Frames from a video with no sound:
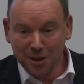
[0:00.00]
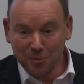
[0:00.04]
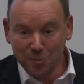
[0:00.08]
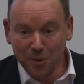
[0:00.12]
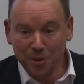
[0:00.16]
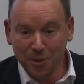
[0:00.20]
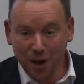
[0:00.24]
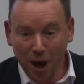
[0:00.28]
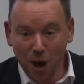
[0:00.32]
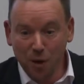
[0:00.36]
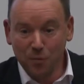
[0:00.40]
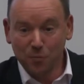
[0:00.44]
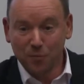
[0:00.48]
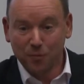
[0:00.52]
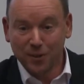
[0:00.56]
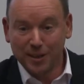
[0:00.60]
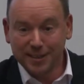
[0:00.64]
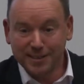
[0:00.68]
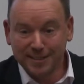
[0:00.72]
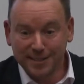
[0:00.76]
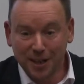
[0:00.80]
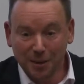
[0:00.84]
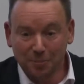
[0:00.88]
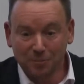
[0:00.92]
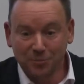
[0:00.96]
with hopefully
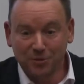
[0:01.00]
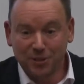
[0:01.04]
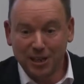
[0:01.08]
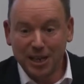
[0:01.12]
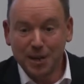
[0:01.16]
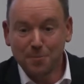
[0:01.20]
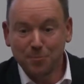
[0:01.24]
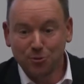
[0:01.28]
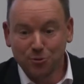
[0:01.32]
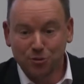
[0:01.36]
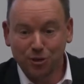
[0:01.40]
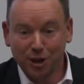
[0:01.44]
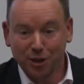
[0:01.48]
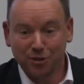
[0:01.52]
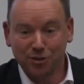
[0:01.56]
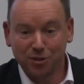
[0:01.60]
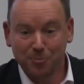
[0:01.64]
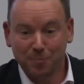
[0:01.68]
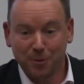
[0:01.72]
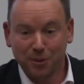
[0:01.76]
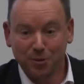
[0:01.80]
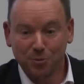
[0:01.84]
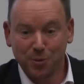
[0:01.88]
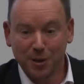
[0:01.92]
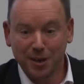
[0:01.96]
some deep
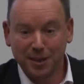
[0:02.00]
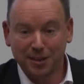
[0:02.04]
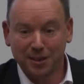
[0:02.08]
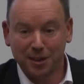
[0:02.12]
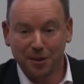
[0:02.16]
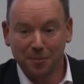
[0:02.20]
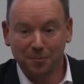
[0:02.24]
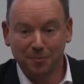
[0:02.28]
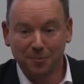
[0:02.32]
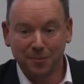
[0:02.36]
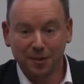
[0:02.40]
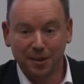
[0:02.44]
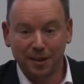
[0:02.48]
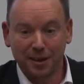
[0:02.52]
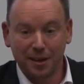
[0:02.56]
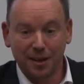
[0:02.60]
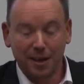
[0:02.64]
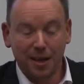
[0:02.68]
trust between them,